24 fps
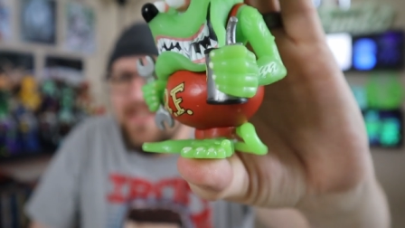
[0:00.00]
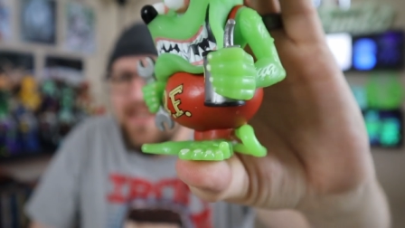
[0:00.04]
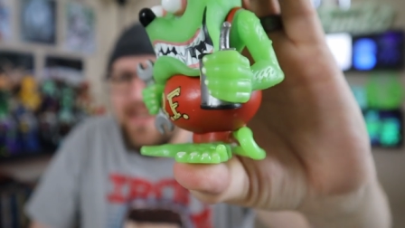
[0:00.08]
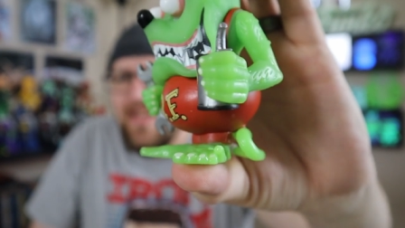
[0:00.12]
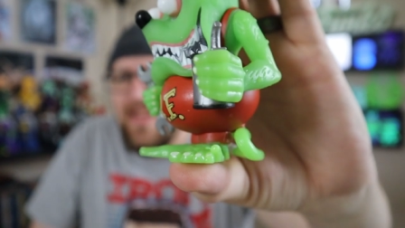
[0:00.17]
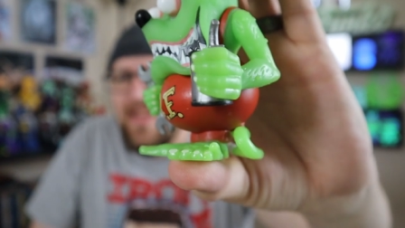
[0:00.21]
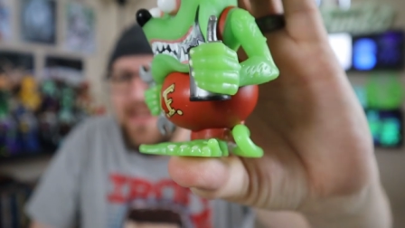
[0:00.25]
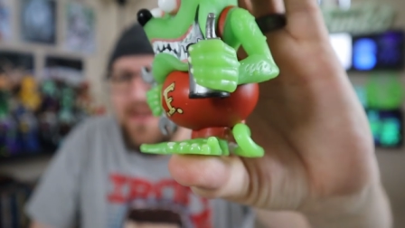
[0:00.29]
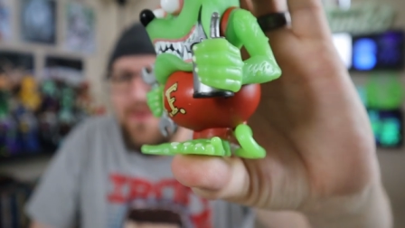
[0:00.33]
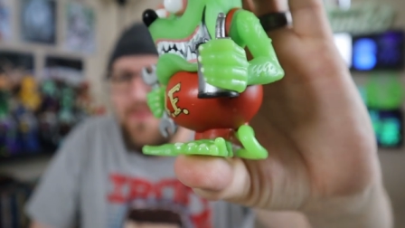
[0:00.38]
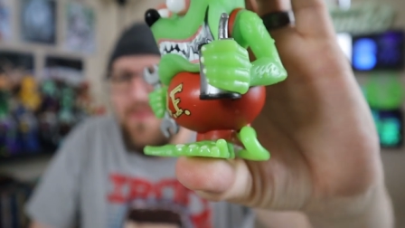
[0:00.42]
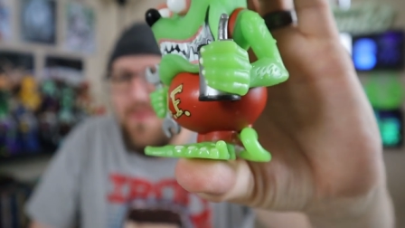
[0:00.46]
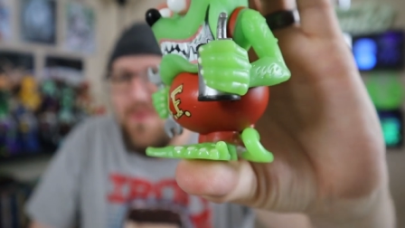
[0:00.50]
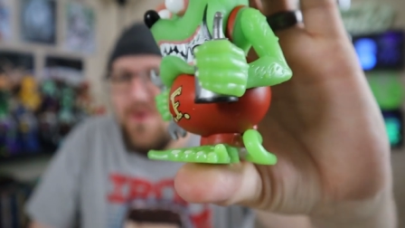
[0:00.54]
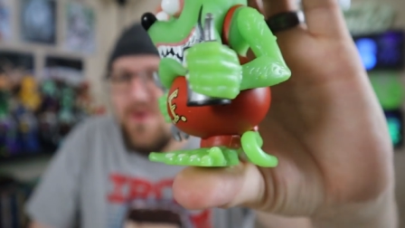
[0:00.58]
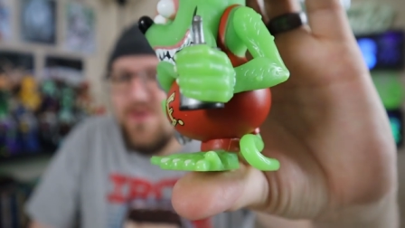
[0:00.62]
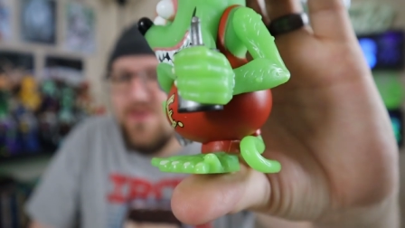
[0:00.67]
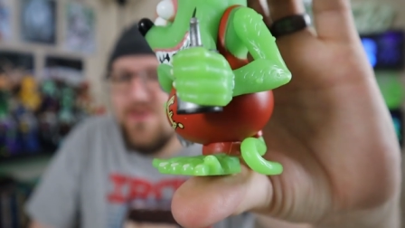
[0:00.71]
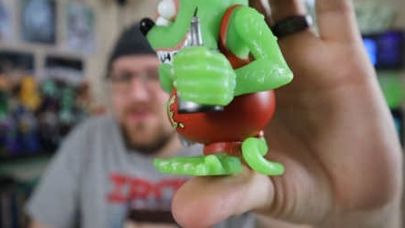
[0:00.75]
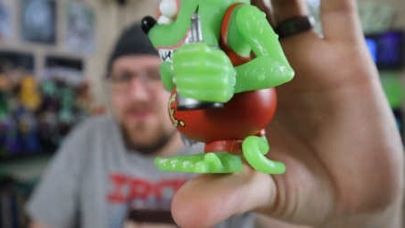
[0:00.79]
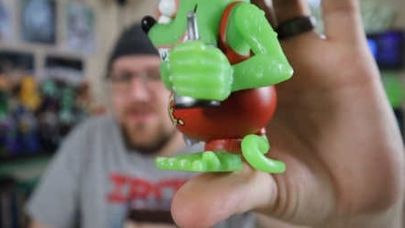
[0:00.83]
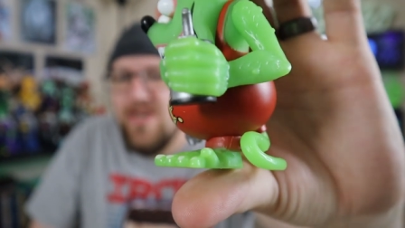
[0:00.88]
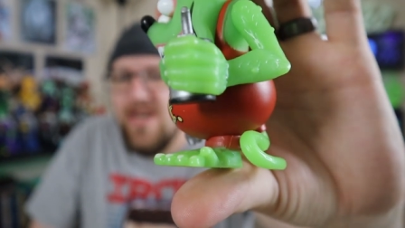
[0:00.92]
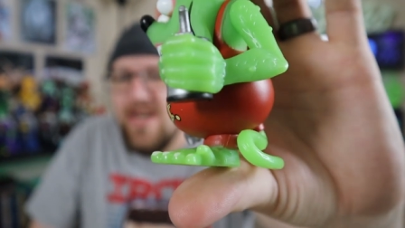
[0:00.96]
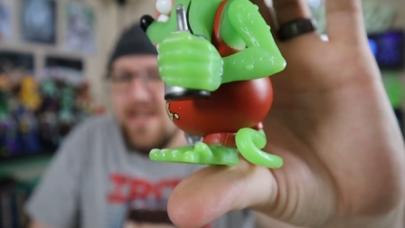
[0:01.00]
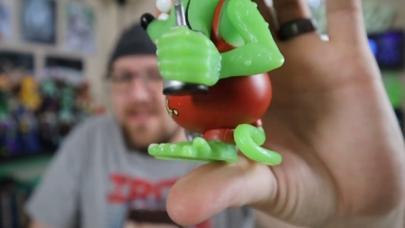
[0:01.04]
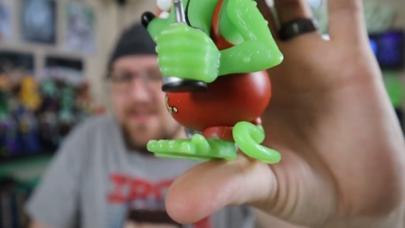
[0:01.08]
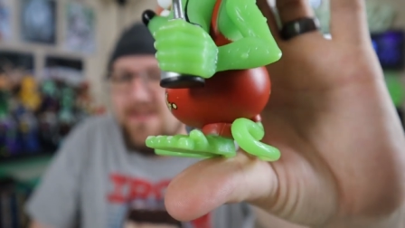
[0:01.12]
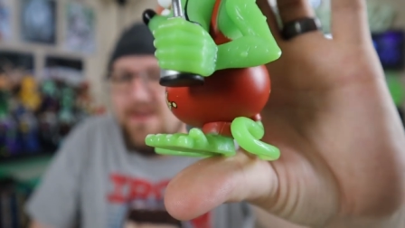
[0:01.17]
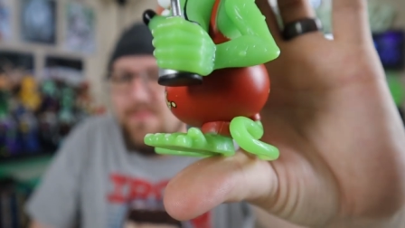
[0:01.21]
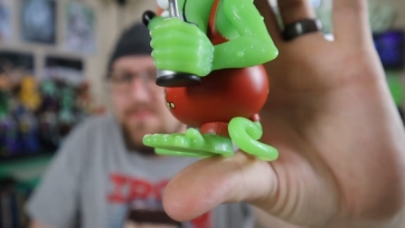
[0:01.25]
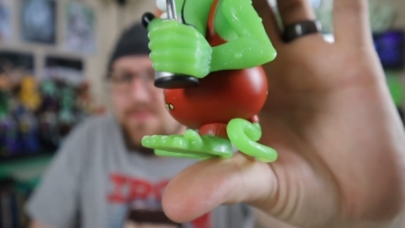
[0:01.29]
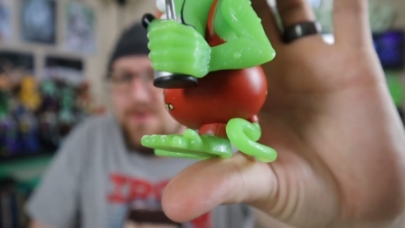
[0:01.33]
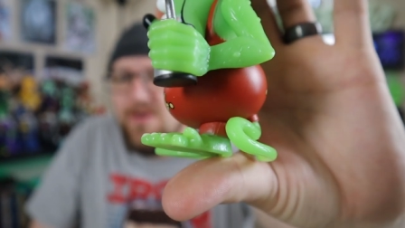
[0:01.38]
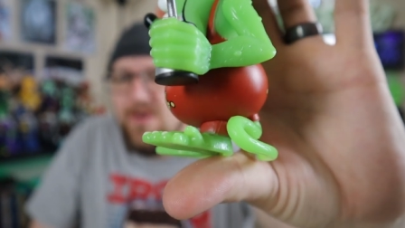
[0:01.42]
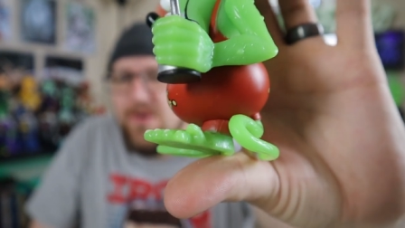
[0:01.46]
got like one jacked
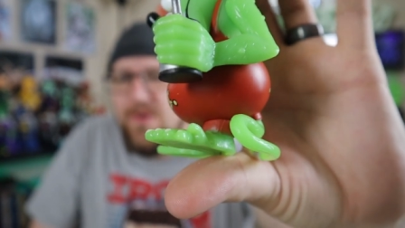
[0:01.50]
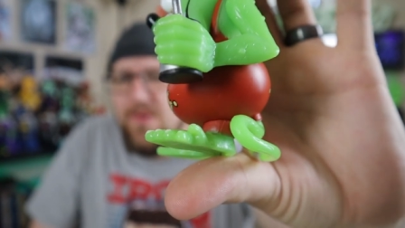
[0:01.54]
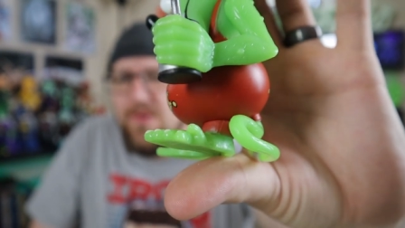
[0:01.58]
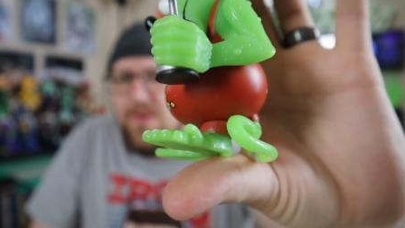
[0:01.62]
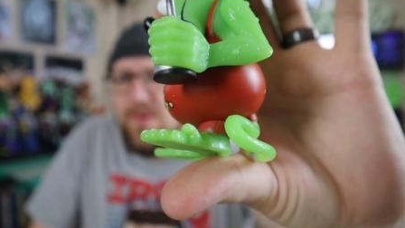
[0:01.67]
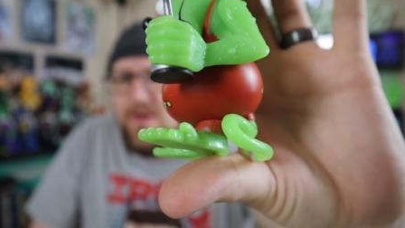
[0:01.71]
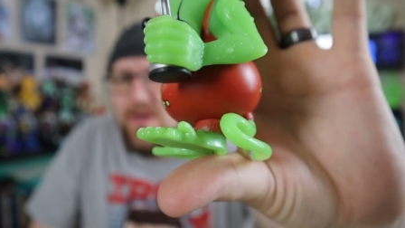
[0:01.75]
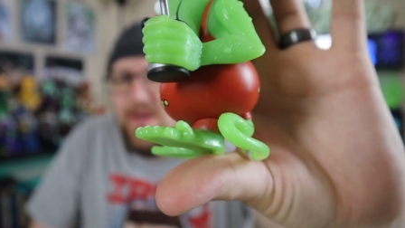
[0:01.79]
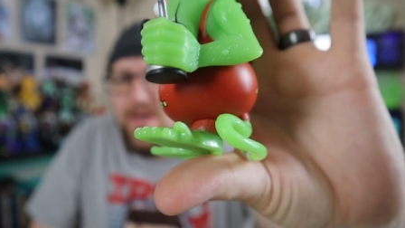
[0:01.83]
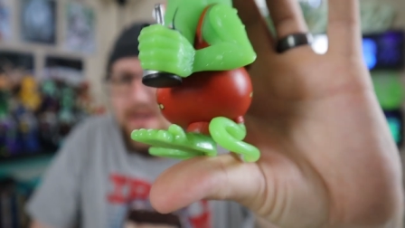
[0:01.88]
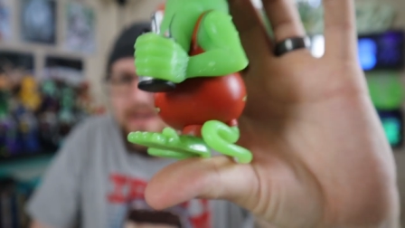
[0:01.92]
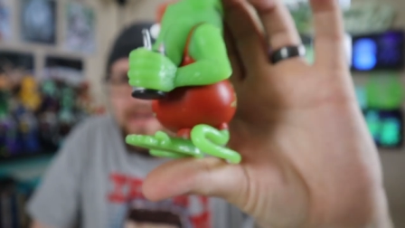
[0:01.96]
up toe.